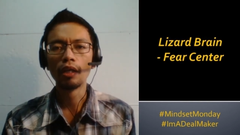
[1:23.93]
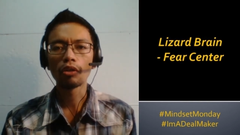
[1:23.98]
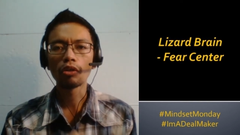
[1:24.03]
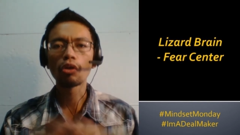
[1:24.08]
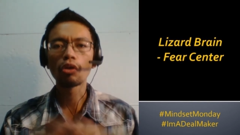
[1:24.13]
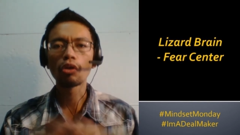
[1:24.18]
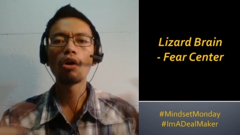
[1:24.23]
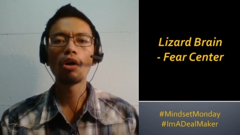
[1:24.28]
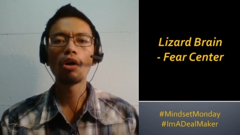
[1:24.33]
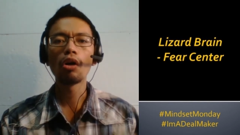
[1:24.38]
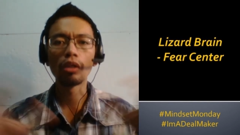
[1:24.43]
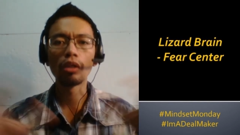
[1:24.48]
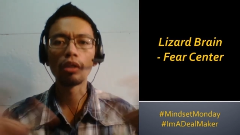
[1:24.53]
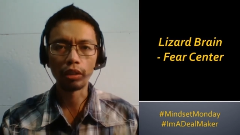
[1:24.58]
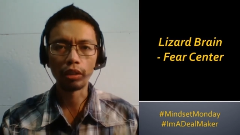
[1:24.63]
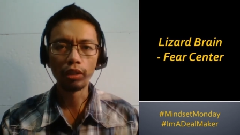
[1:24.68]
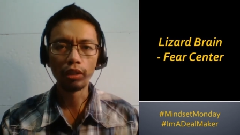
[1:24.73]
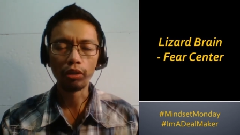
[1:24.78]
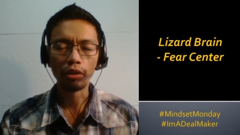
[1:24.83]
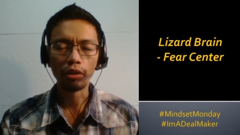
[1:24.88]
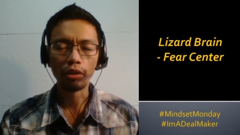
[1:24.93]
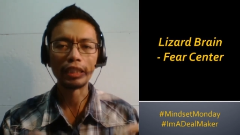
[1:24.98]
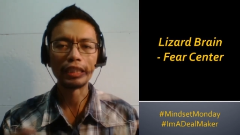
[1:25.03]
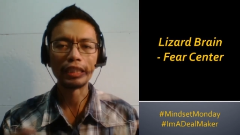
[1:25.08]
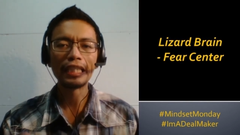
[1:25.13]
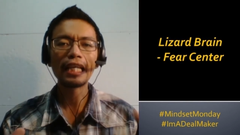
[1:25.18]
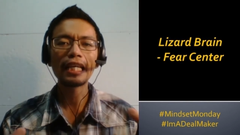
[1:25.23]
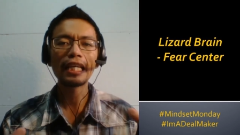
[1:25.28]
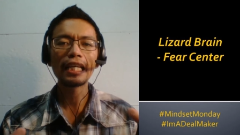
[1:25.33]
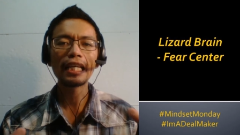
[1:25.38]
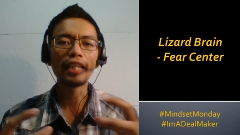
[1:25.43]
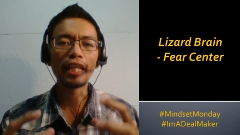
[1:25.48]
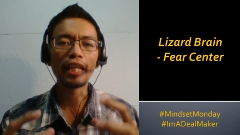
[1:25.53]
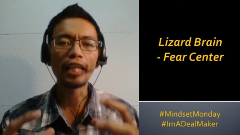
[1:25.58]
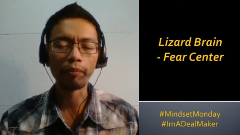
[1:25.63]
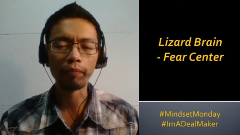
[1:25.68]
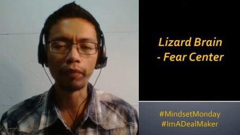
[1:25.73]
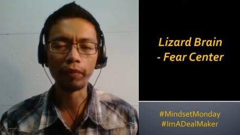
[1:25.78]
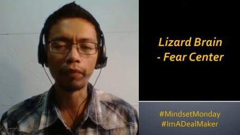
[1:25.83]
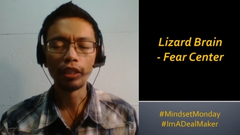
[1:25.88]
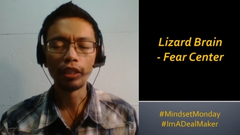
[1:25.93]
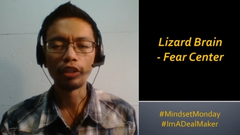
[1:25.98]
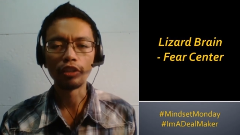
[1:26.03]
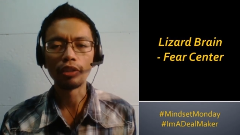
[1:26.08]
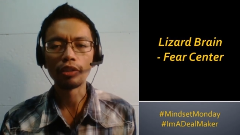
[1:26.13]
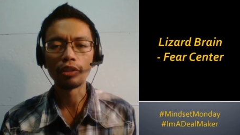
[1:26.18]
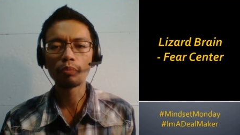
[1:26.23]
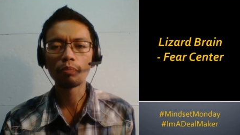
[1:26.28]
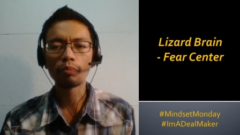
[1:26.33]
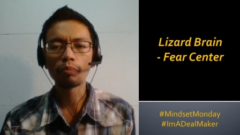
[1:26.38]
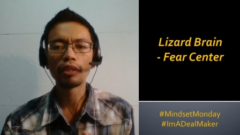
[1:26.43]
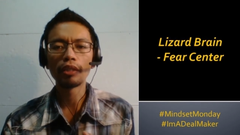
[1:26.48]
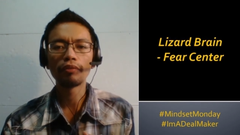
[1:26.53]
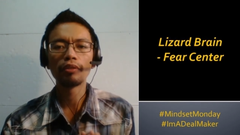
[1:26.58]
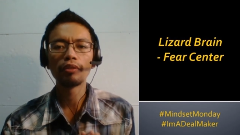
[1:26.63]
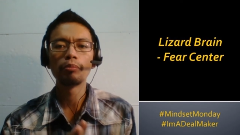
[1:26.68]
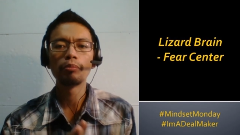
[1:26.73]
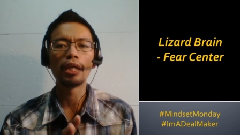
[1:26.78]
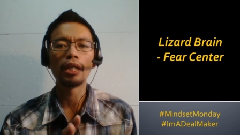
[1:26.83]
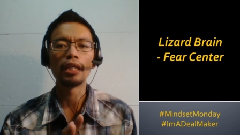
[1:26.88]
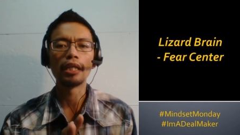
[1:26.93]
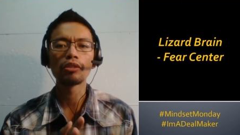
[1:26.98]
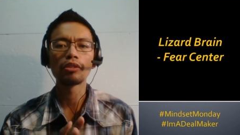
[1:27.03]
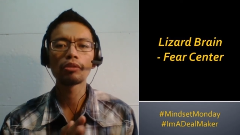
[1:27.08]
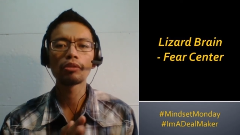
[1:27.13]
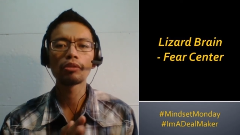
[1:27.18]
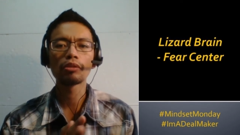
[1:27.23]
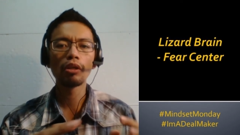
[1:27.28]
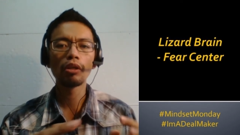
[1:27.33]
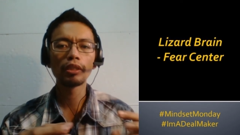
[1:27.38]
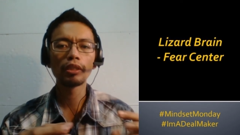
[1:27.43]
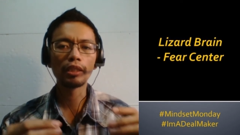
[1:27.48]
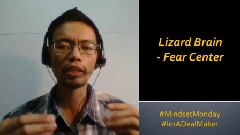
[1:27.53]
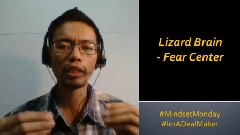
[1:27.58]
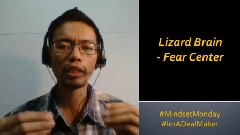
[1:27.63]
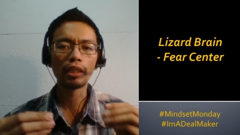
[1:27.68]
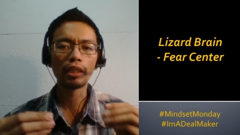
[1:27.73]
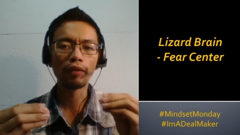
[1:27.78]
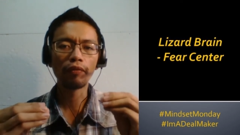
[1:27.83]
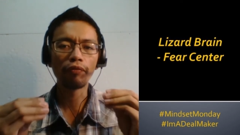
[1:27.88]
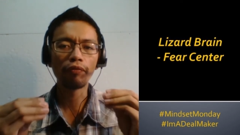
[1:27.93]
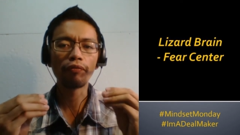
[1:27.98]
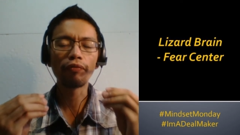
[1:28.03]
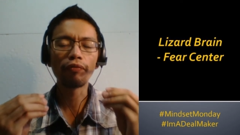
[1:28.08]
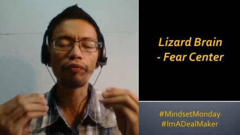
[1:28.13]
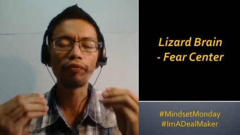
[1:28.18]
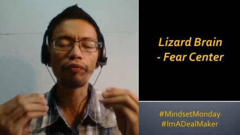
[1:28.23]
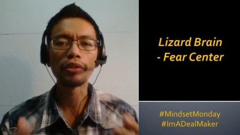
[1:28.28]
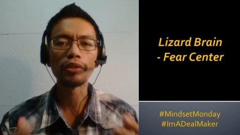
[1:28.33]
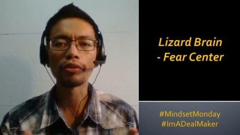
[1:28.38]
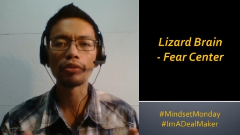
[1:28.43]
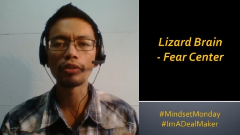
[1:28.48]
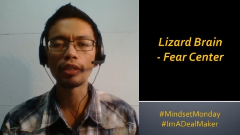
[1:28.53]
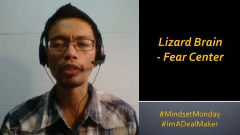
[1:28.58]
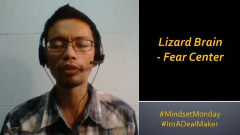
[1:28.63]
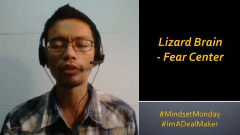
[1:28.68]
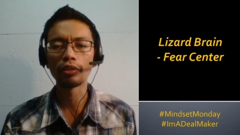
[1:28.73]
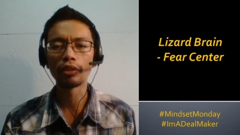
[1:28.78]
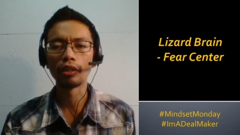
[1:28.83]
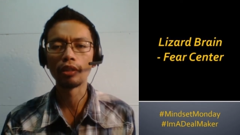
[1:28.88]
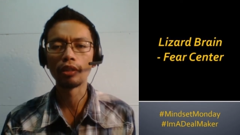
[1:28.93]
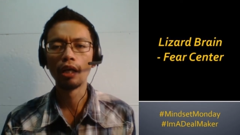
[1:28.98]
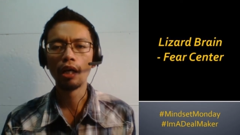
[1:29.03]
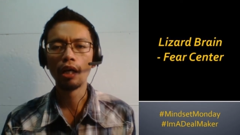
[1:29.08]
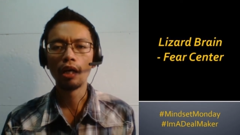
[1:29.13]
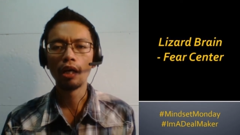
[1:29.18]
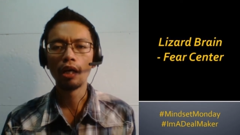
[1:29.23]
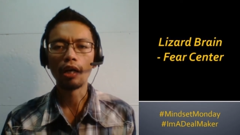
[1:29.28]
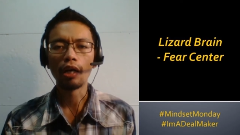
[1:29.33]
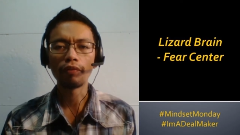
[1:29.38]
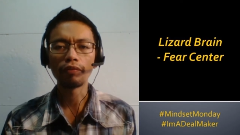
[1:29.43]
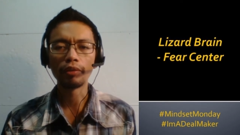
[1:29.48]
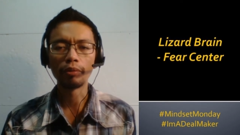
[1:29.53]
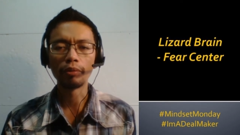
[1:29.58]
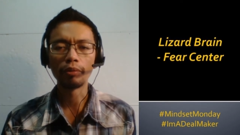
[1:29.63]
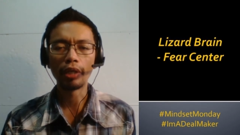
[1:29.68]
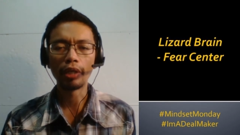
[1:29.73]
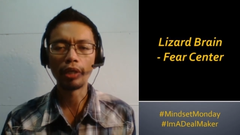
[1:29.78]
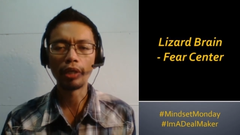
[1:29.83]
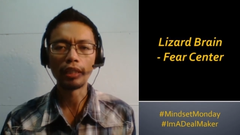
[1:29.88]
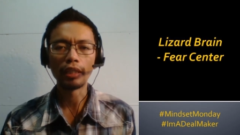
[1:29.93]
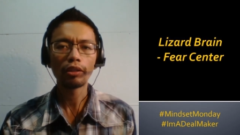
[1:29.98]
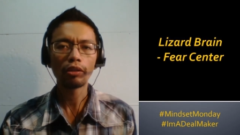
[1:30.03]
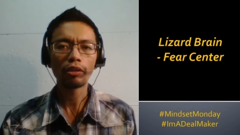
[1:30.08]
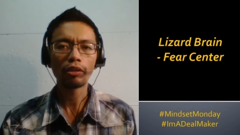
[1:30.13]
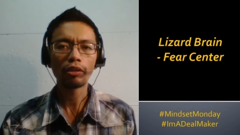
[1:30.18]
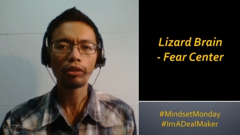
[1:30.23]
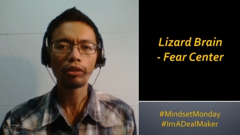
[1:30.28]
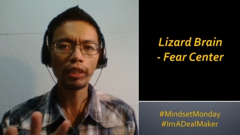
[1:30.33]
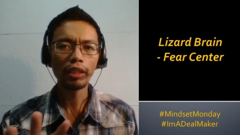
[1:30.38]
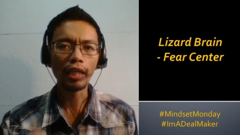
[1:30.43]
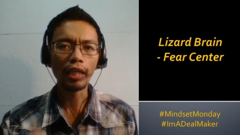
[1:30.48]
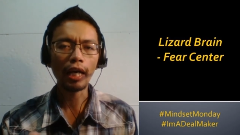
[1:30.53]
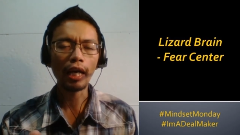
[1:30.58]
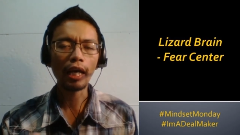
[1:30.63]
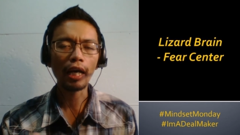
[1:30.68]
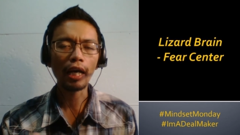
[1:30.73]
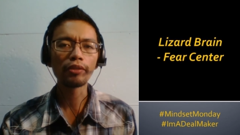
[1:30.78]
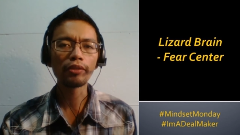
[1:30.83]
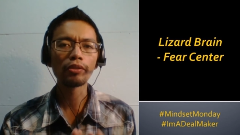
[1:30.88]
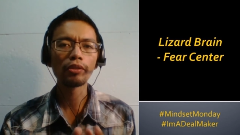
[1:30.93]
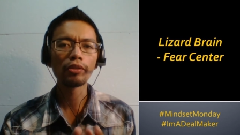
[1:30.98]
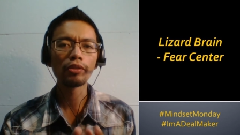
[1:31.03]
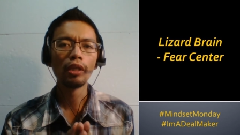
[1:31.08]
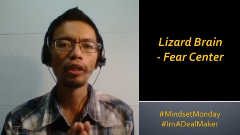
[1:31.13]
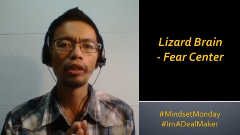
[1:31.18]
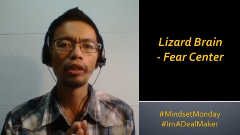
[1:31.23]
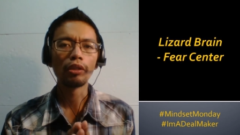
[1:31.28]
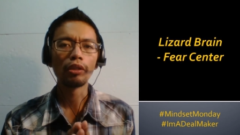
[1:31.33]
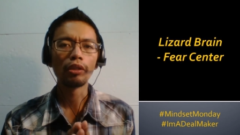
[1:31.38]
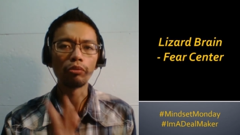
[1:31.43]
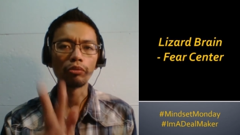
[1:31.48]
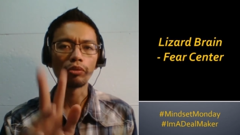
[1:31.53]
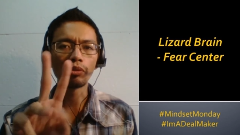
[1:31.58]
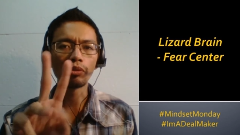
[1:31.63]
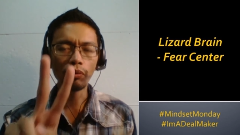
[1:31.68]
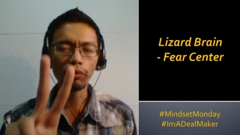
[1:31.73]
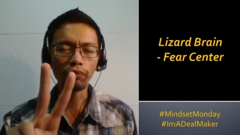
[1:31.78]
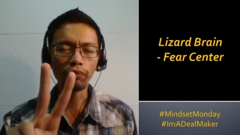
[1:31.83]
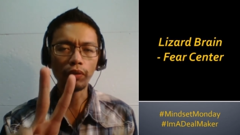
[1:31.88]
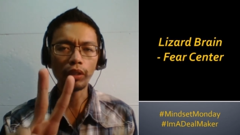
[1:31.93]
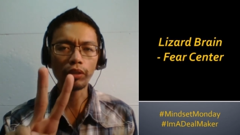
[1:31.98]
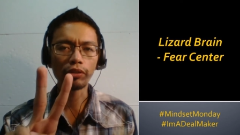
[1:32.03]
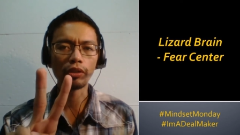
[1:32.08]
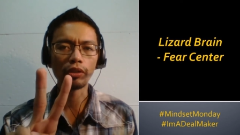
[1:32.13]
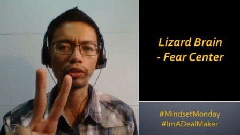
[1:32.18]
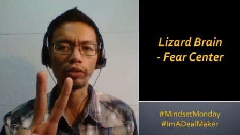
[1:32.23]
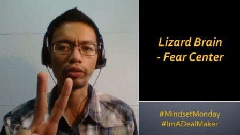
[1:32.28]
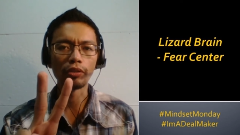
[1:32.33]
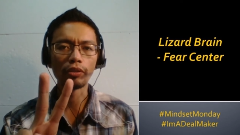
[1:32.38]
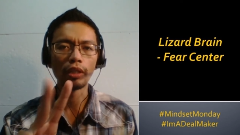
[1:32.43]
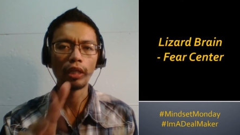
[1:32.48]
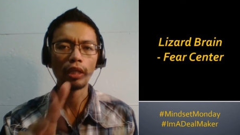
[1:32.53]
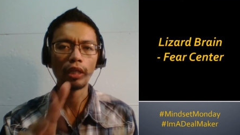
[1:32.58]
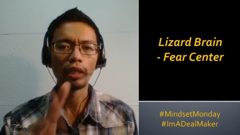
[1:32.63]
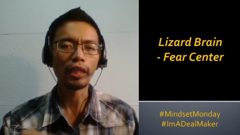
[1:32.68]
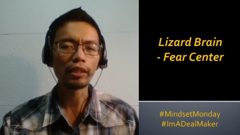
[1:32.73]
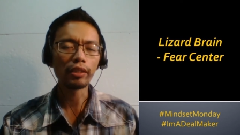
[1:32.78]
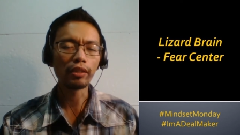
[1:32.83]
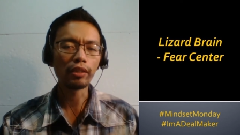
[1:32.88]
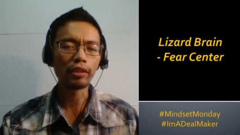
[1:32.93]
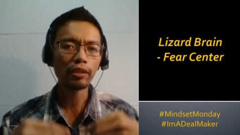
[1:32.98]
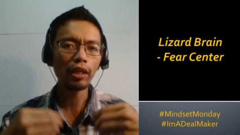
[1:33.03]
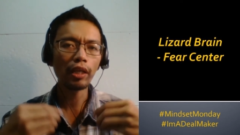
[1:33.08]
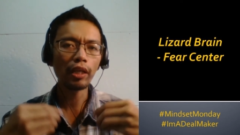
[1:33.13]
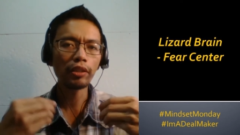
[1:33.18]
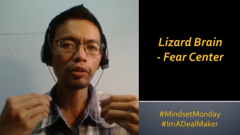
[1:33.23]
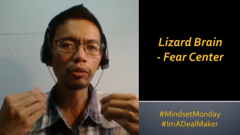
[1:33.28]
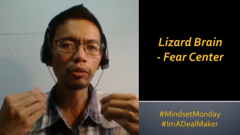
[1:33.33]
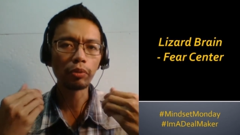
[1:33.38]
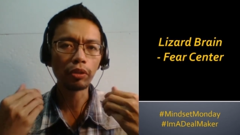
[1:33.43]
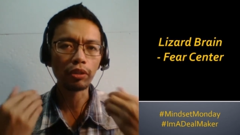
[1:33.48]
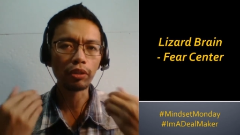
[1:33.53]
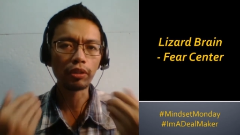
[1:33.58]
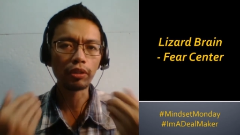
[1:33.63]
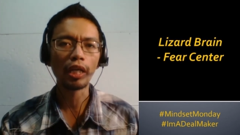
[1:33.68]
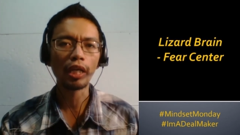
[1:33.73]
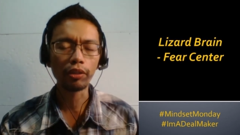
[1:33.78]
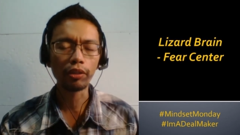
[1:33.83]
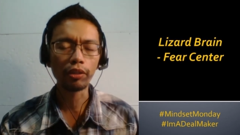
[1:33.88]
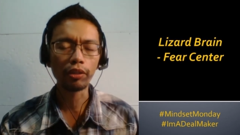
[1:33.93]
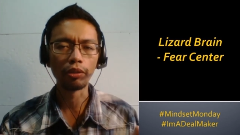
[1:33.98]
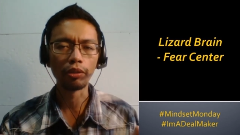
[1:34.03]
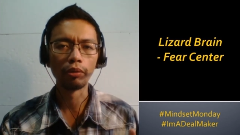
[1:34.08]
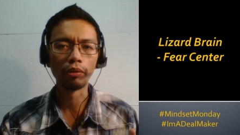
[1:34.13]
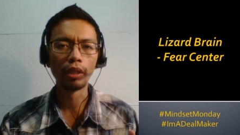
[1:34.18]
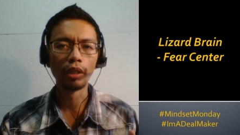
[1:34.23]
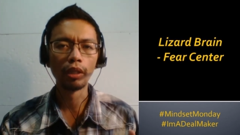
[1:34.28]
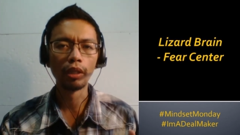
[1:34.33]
call or nickname this part of the brain. It's called the fear center of the brain. It only has, two functions. It's designed to protect you.